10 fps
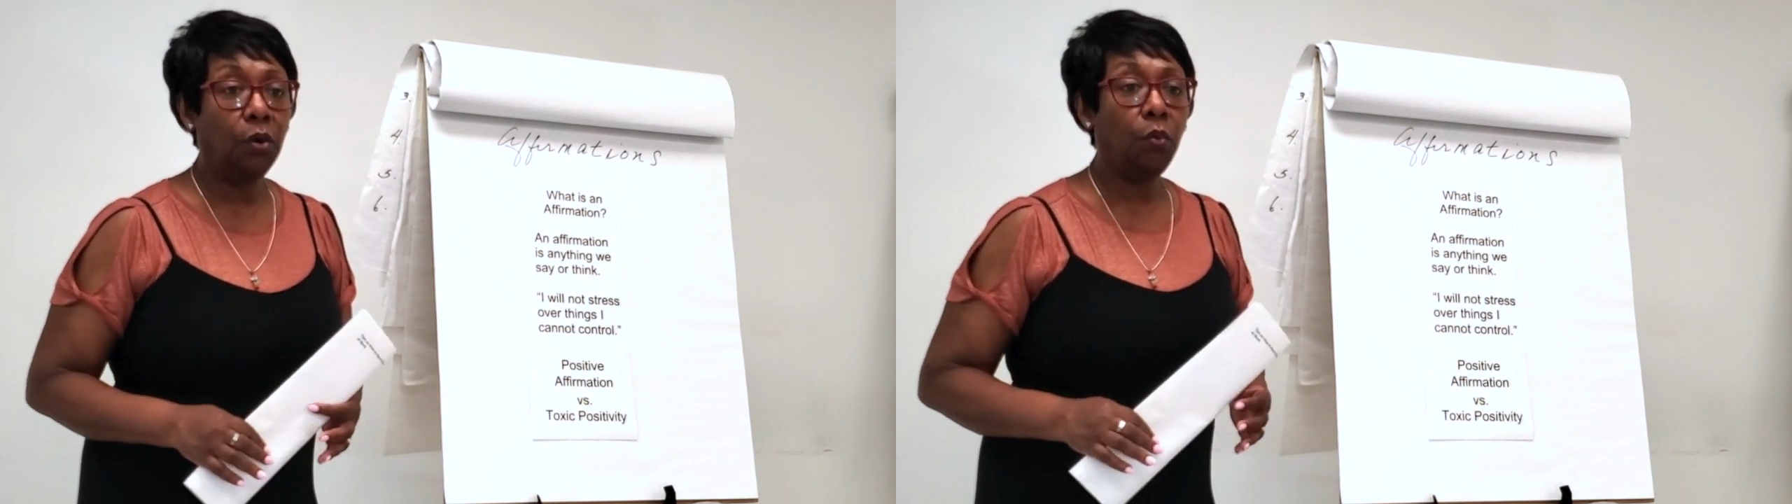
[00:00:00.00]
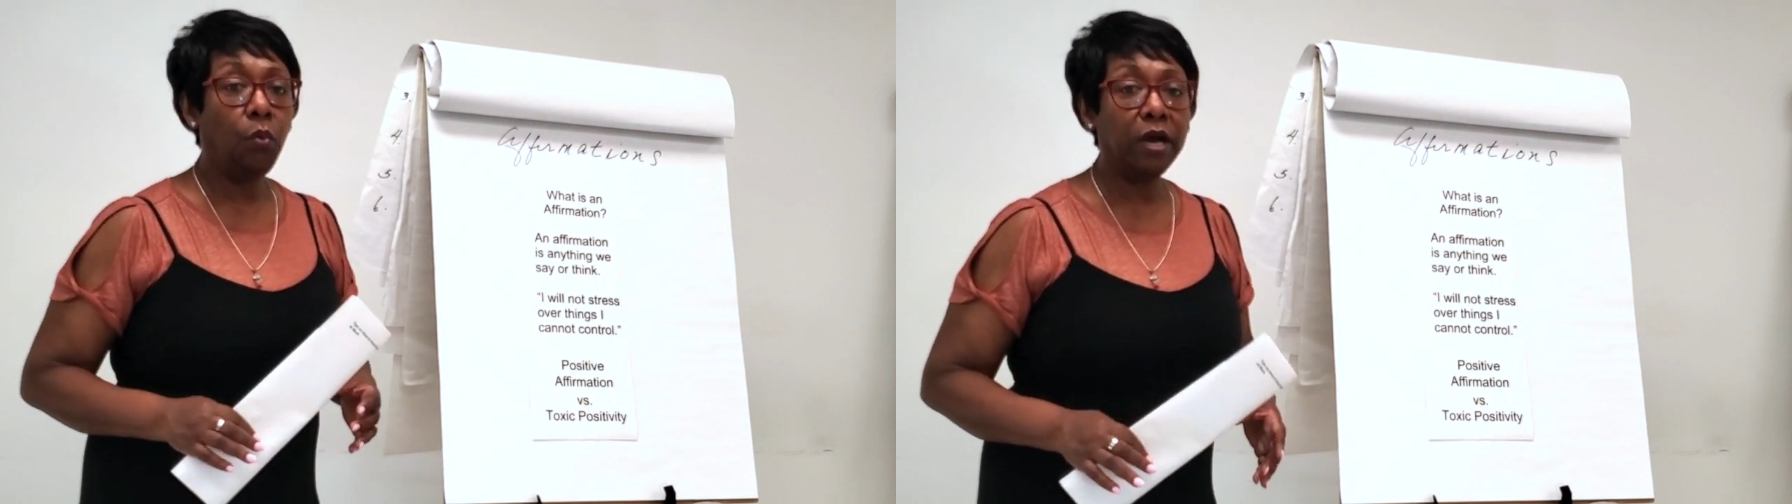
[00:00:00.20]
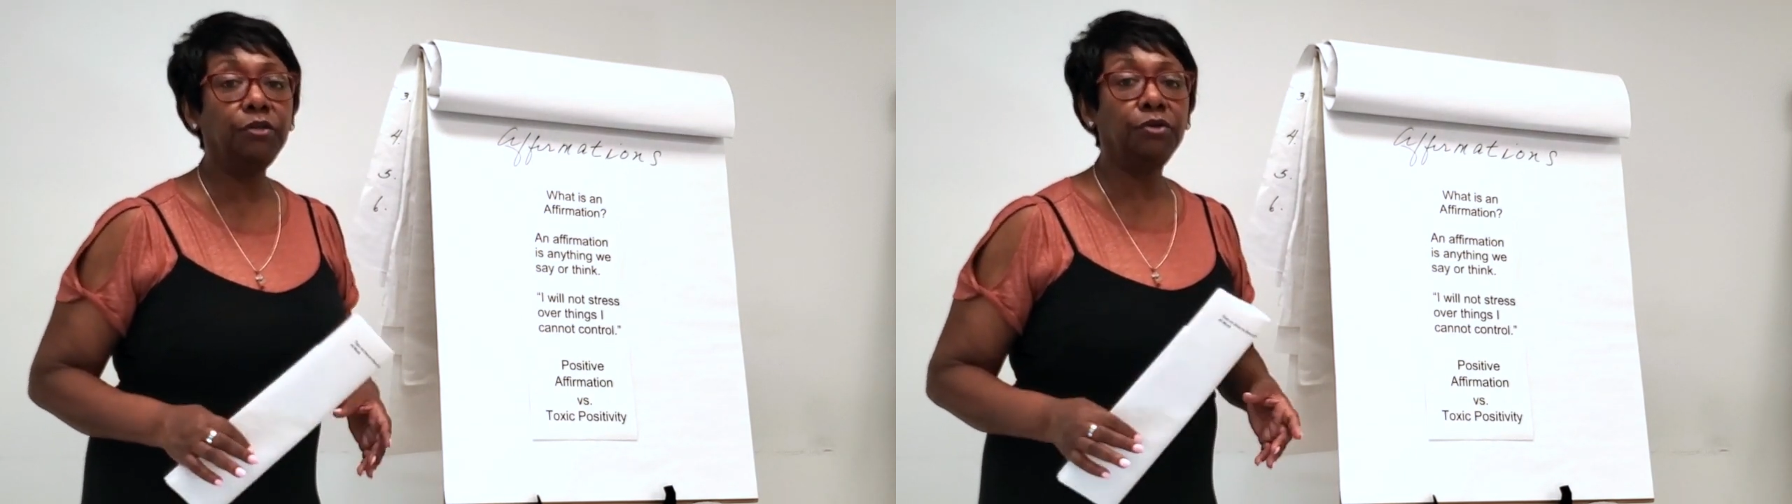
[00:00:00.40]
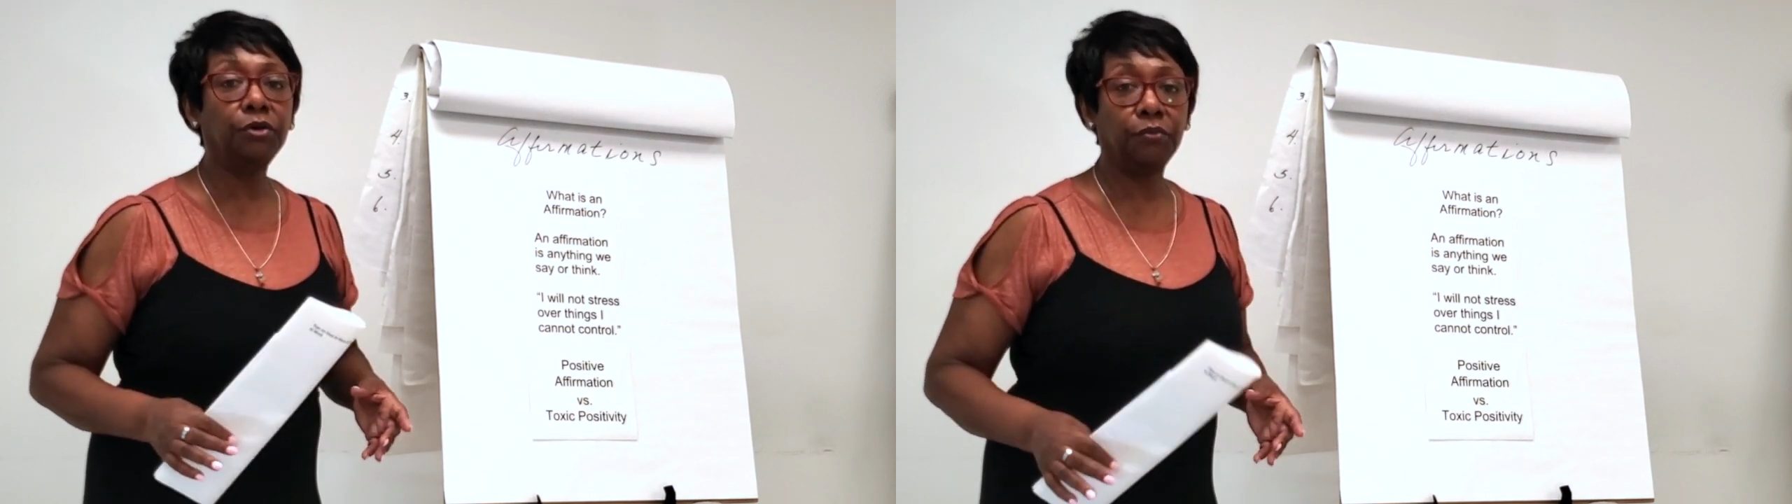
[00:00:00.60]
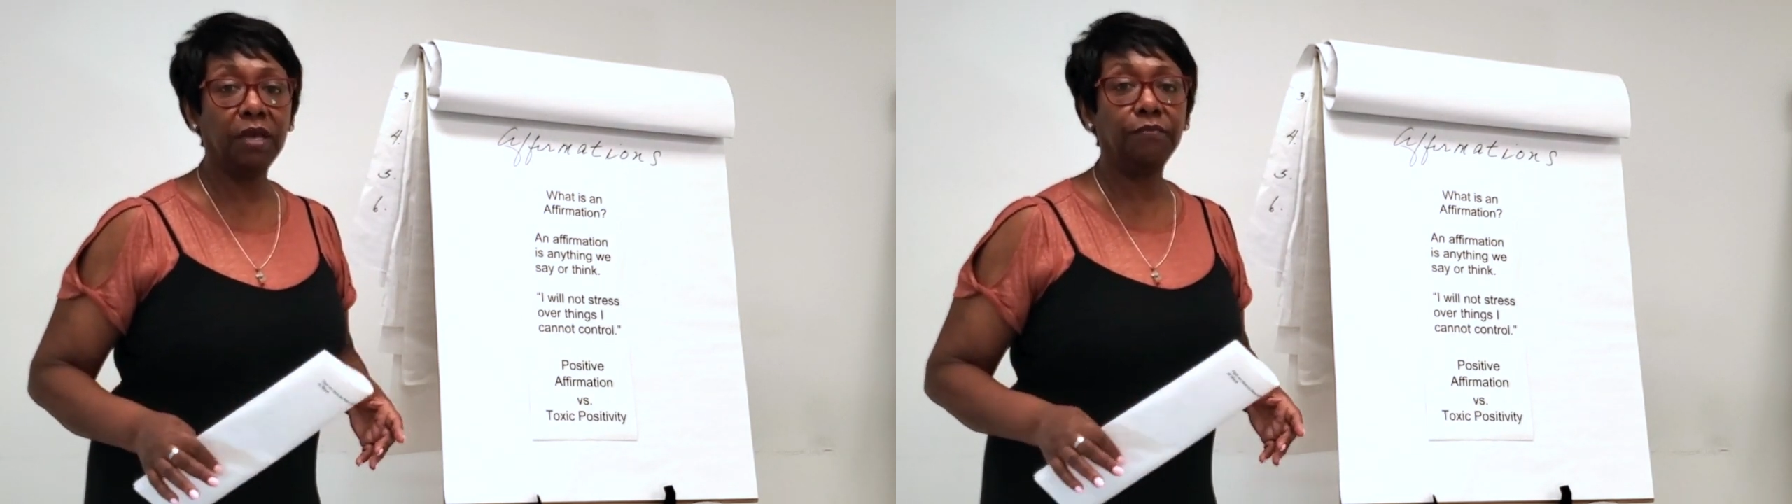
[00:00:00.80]
what you're
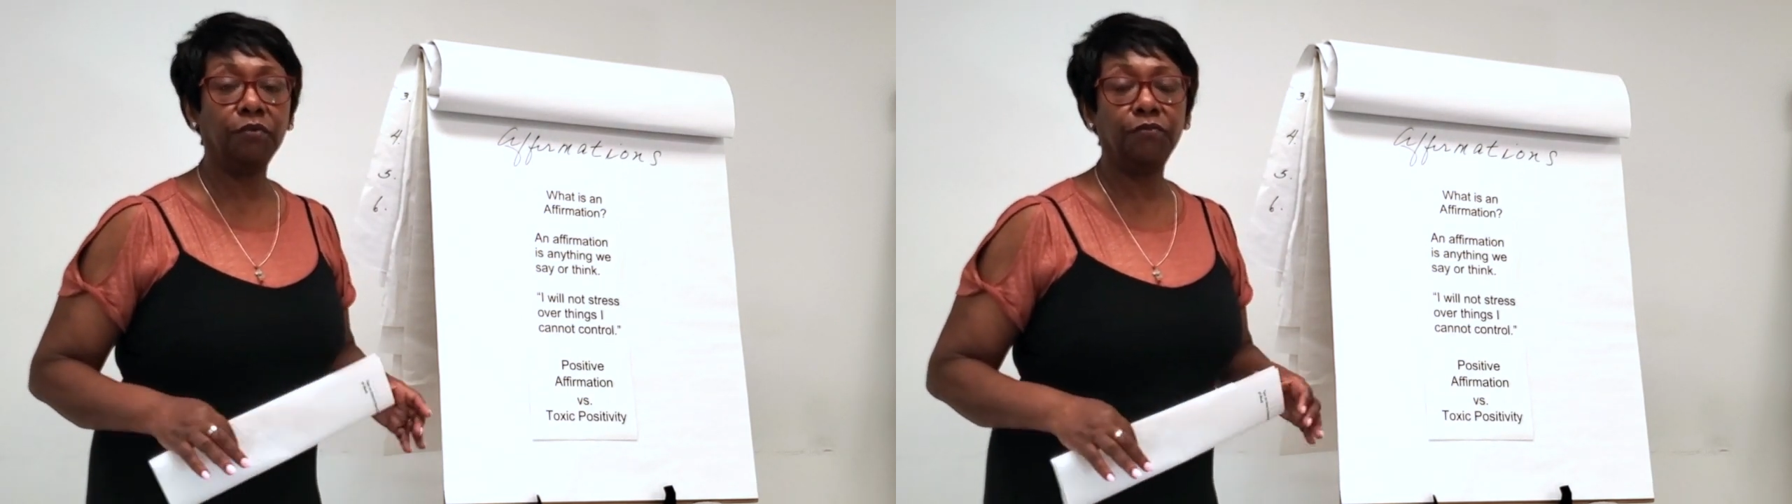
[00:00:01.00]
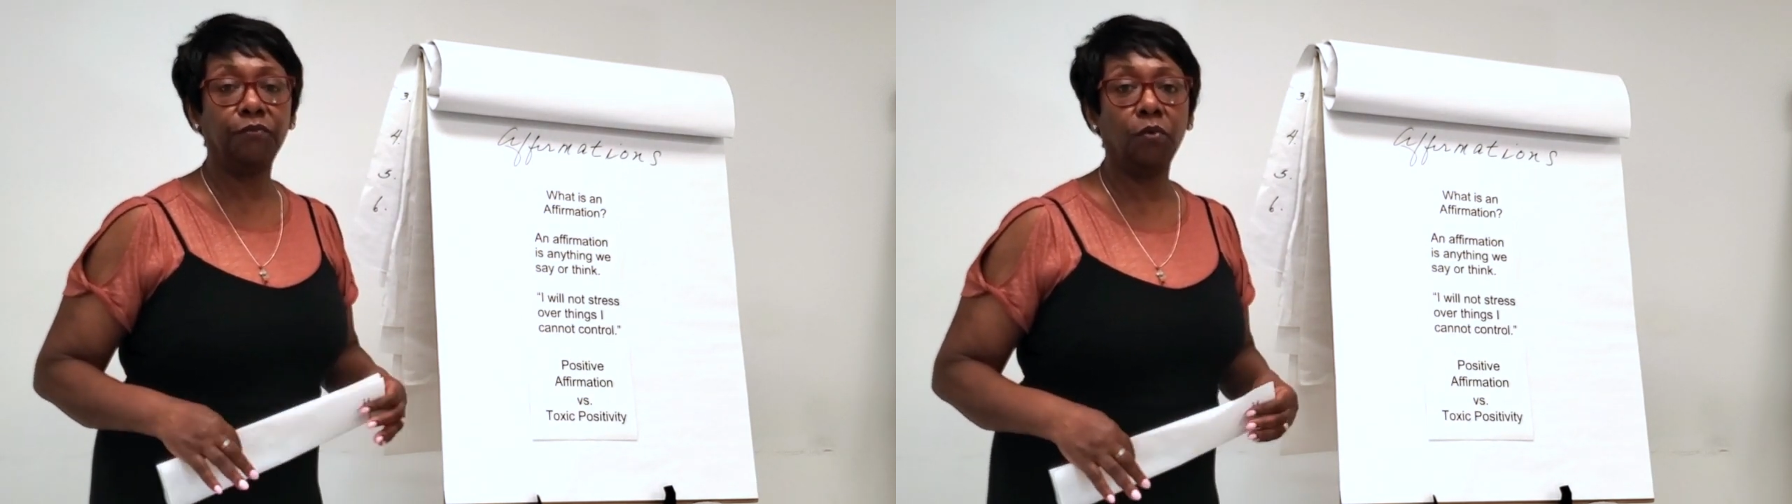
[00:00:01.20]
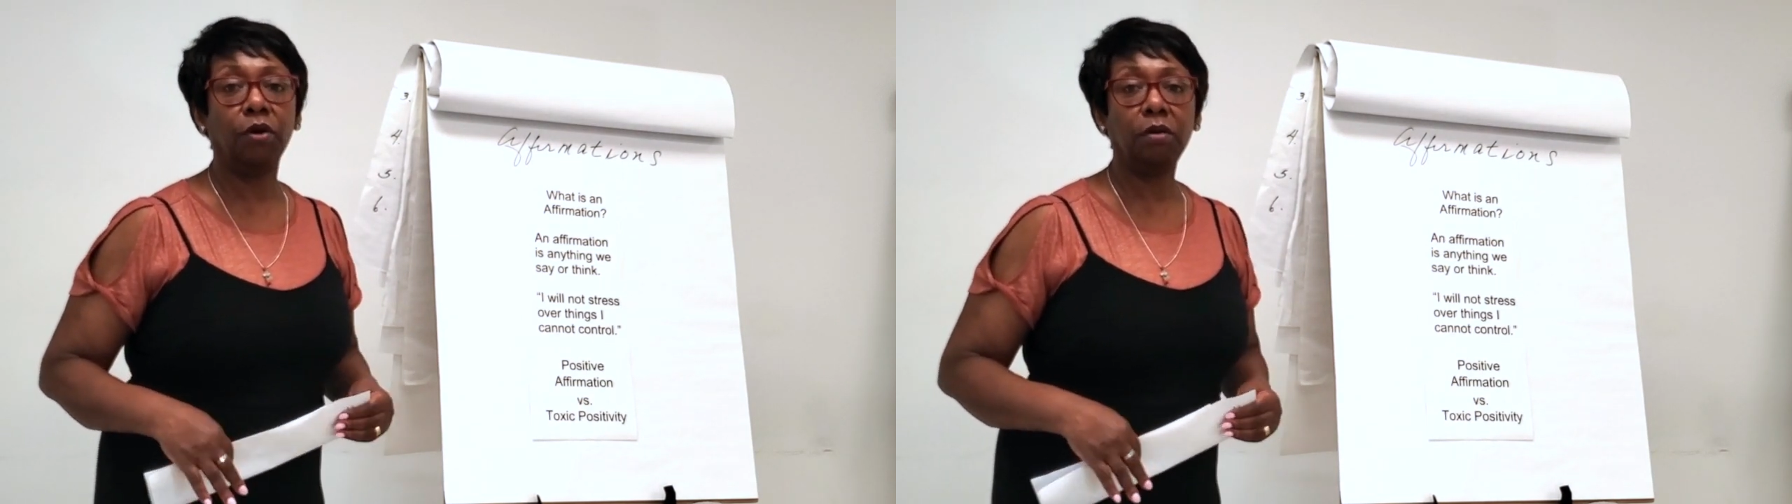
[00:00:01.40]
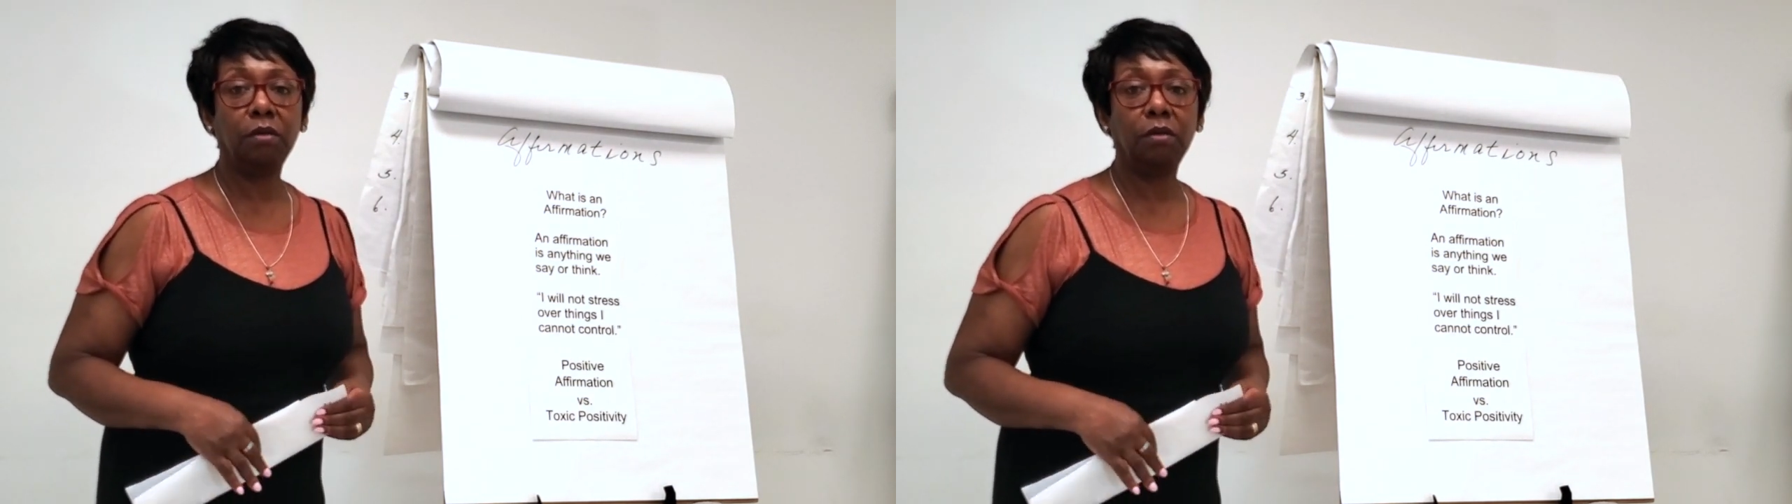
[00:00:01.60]
grateful for